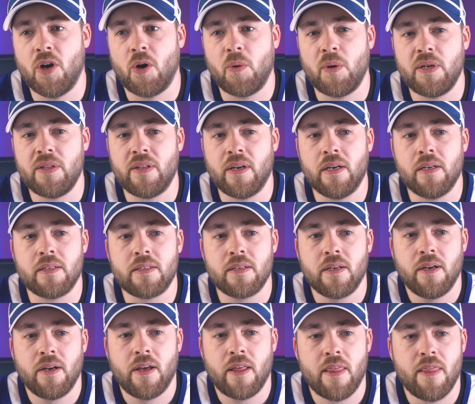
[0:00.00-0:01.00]
knowing that
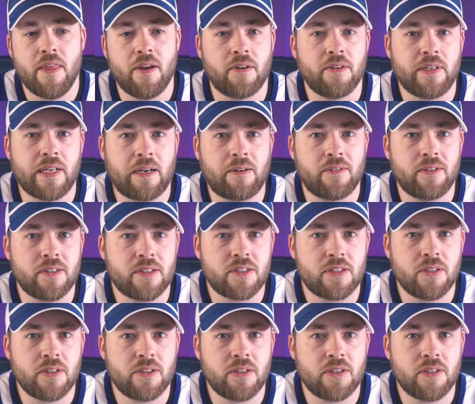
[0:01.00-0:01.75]
they're down in a